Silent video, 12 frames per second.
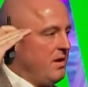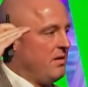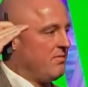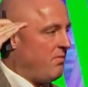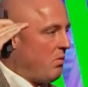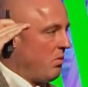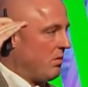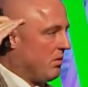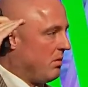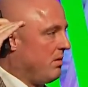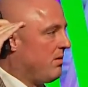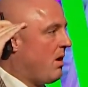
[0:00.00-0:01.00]
for
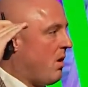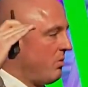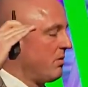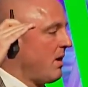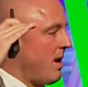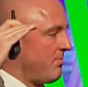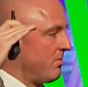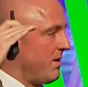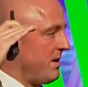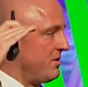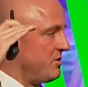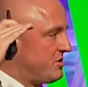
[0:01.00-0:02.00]

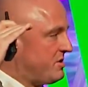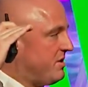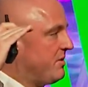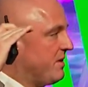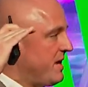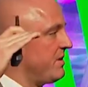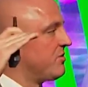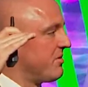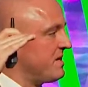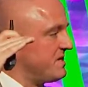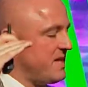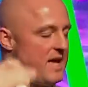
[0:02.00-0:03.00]
owner-operators to
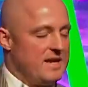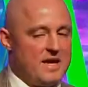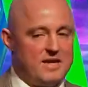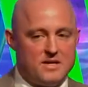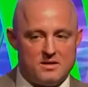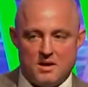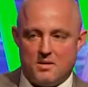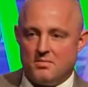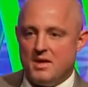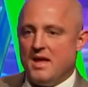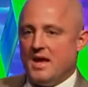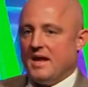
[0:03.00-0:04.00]
increase that net income
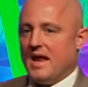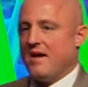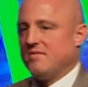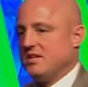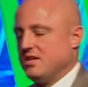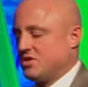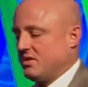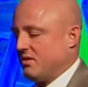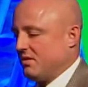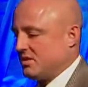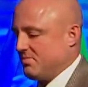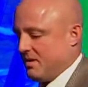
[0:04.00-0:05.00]
and have additional
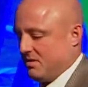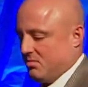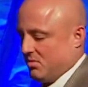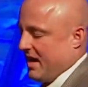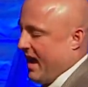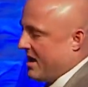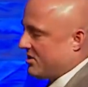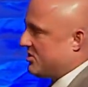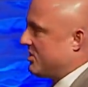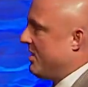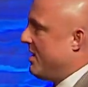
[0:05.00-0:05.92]
expendable cash